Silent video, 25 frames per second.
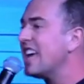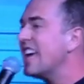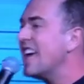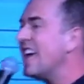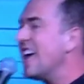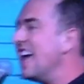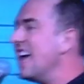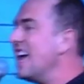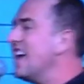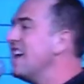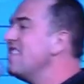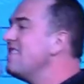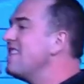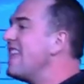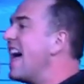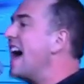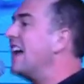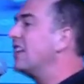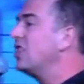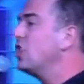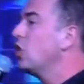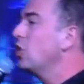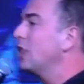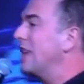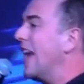in
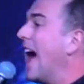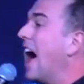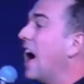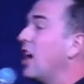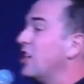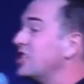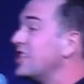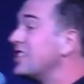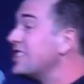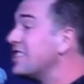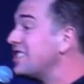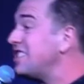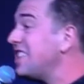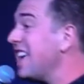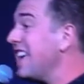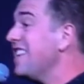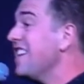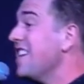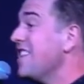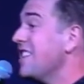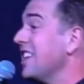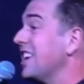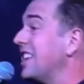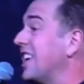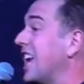that locale. Jesus said,
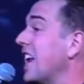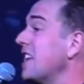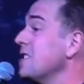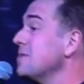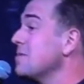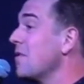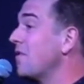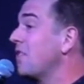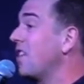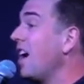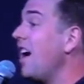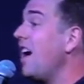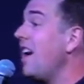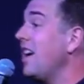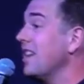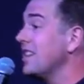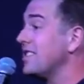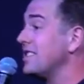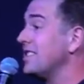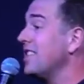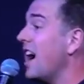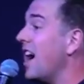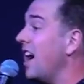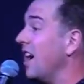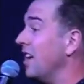The kingdom of God is
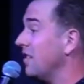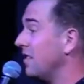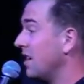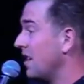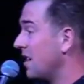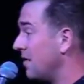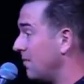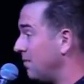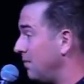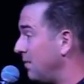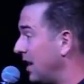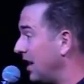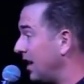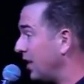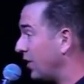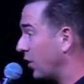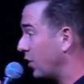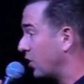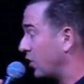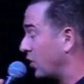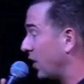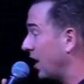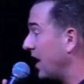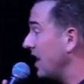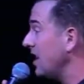not meat or
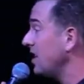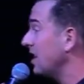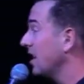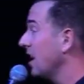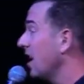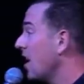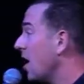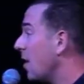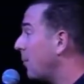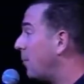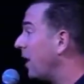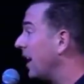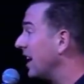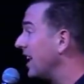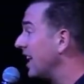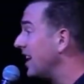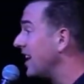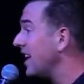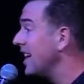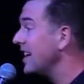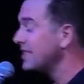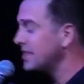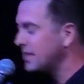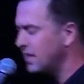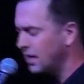drink, but it
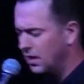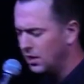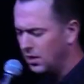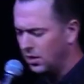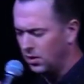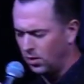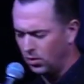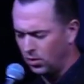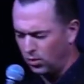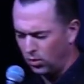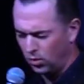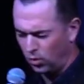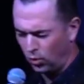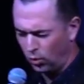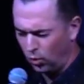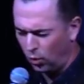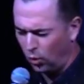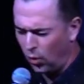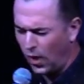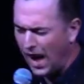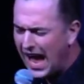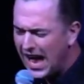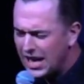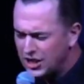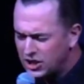is
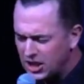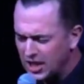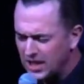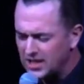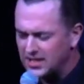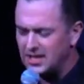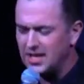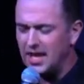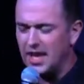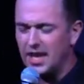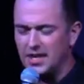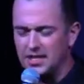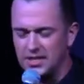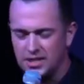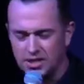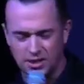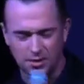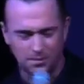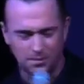righteousness,